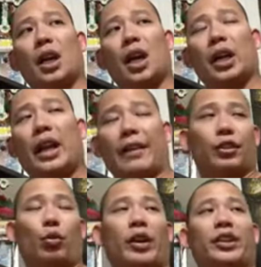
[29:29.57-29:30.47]
And after
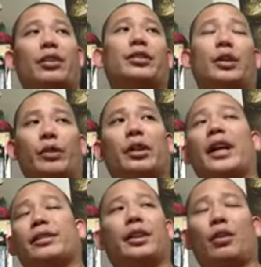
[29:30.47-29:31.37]
20 years, they
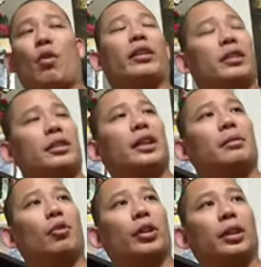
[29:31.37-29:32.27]
realized they didn't want this
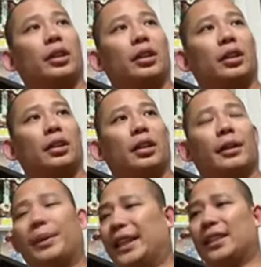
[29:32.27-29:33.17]
anymore.
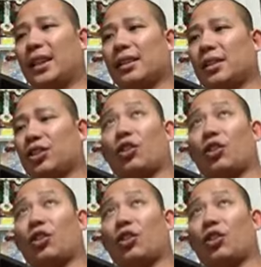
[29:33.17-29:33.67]
But he said it in such a